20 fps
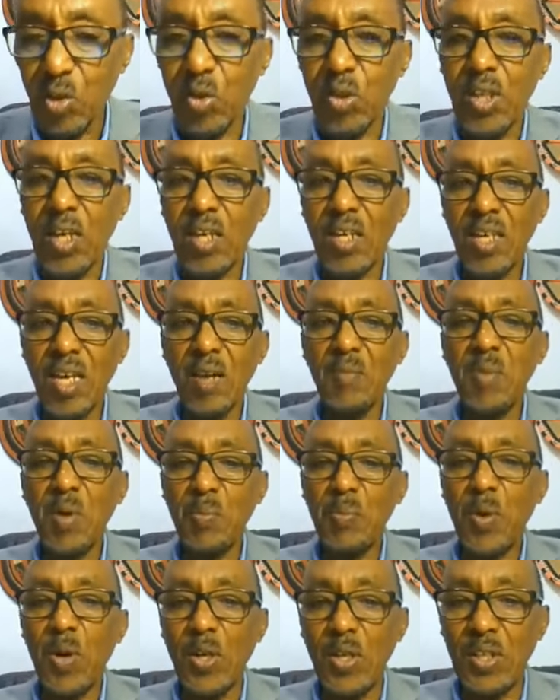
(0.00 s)
So there
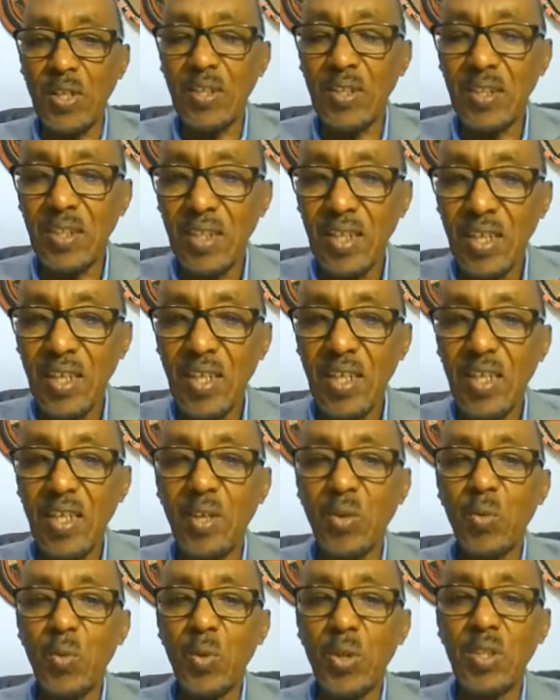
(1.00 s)
came a point
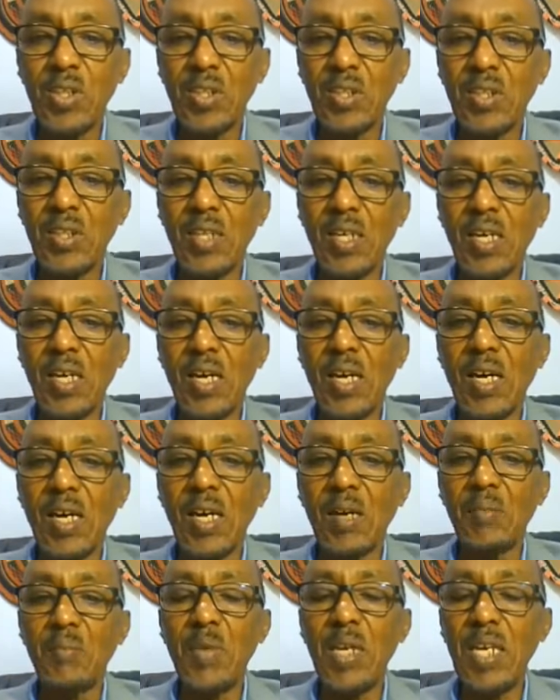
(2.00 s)
in which
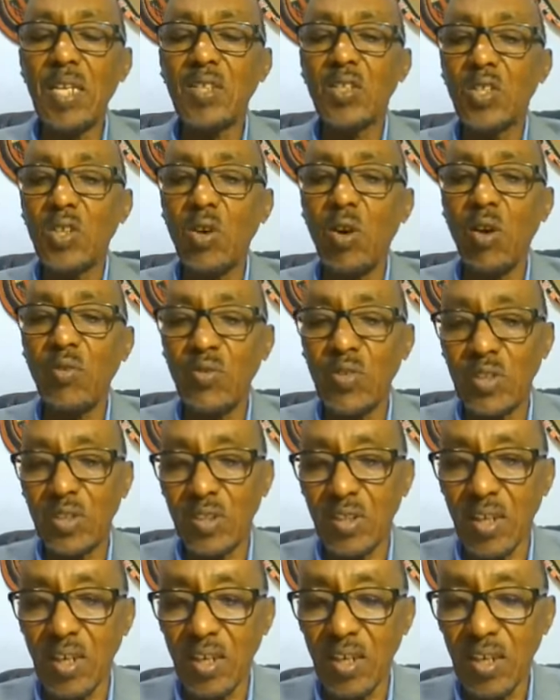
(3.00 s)
a military
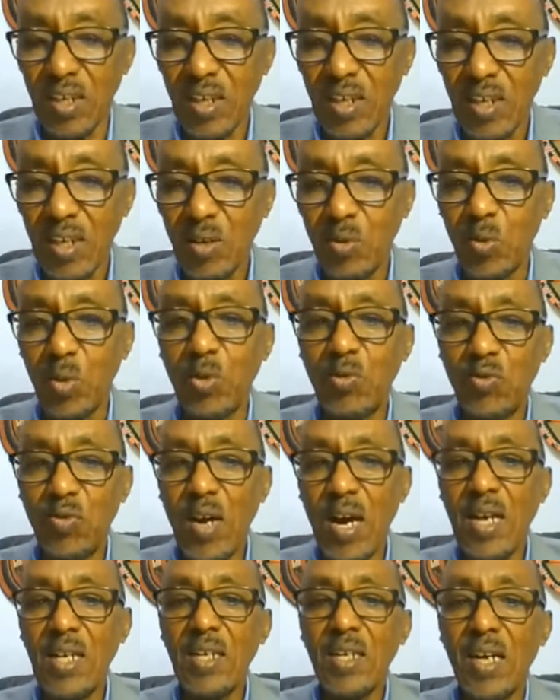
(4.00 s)
officer would
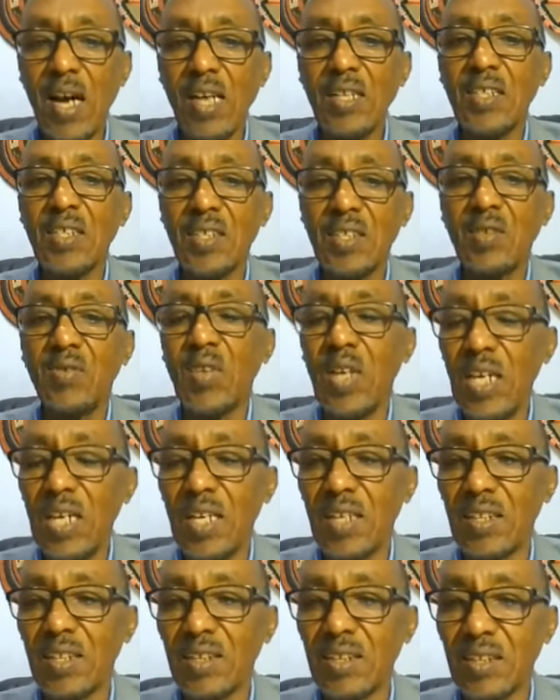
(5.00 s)
find other
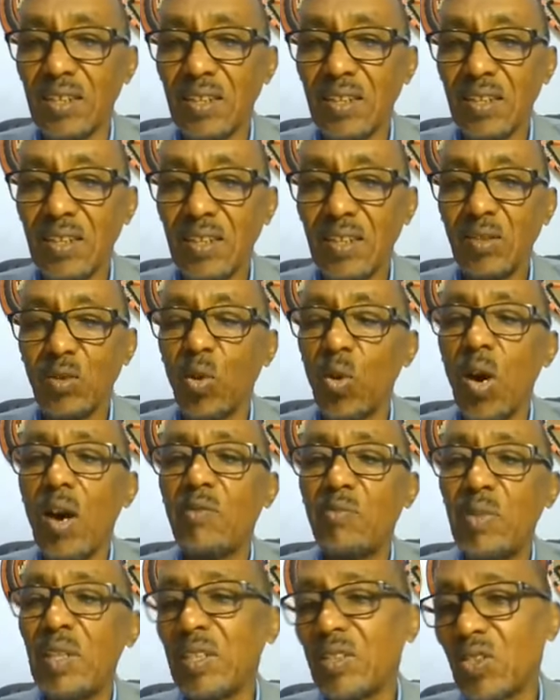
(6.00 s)
civilians who
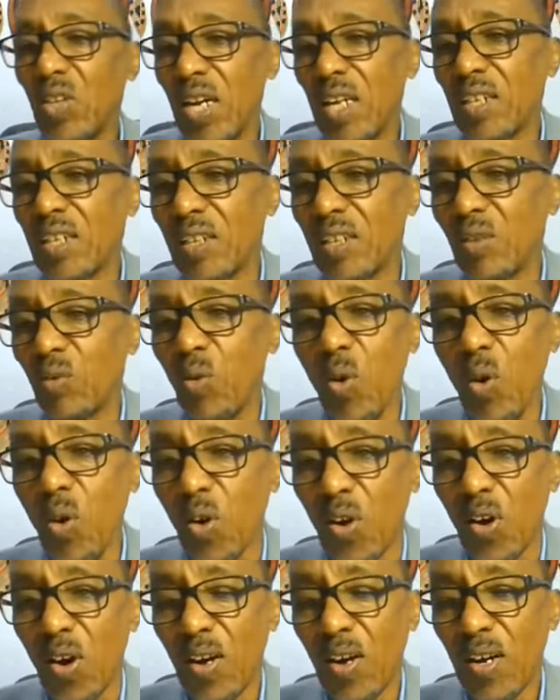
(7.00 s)
have been trained in
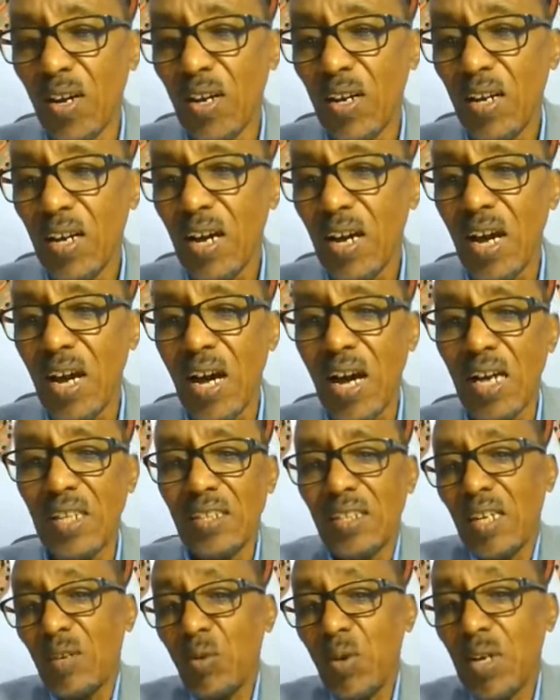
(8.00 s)
war,
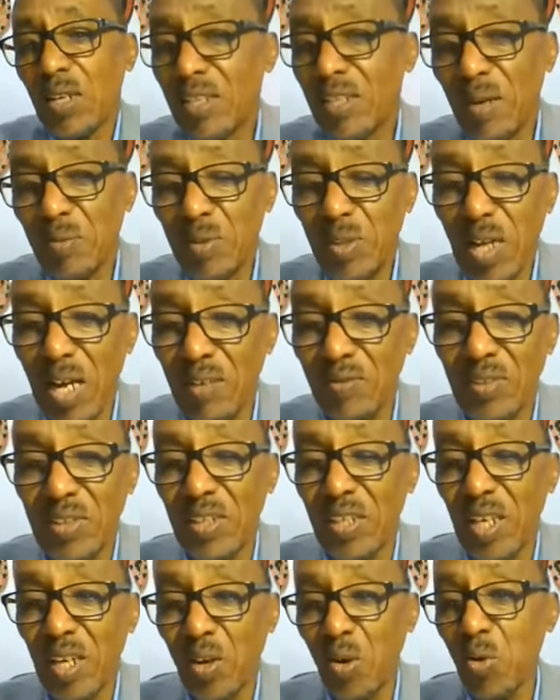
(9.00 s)
and they were
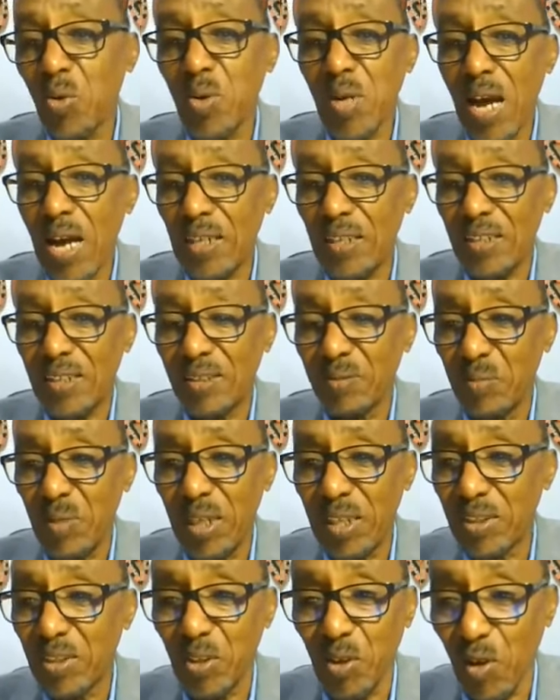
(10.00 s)
themselves in their own right
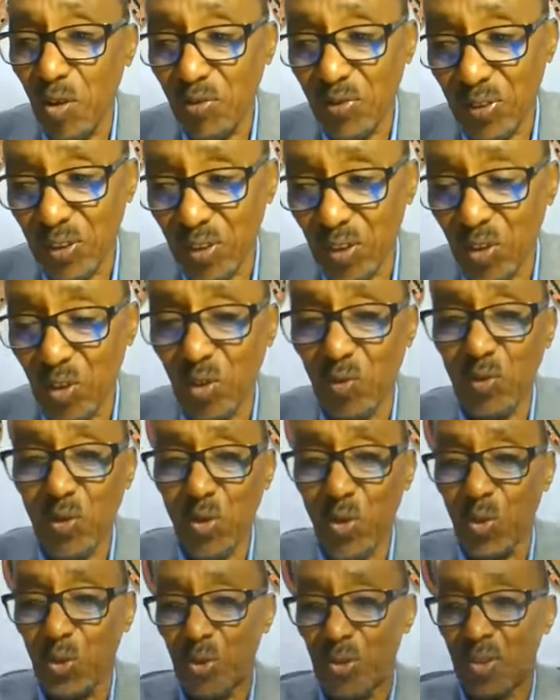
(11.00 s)
military officers
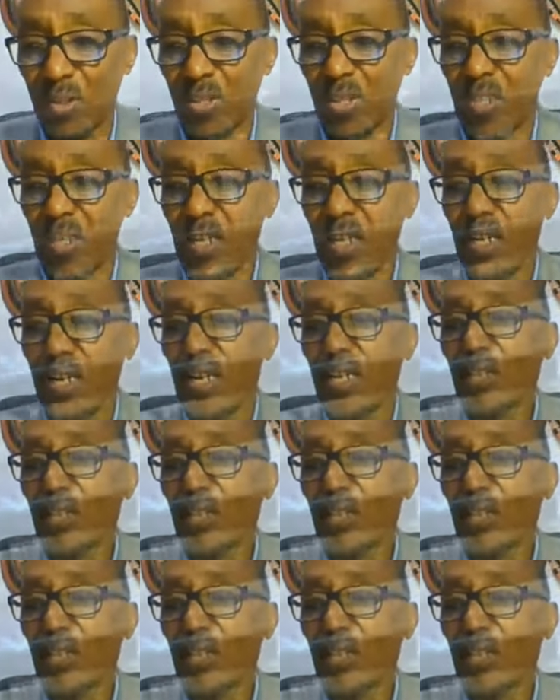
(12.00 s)
of sorts.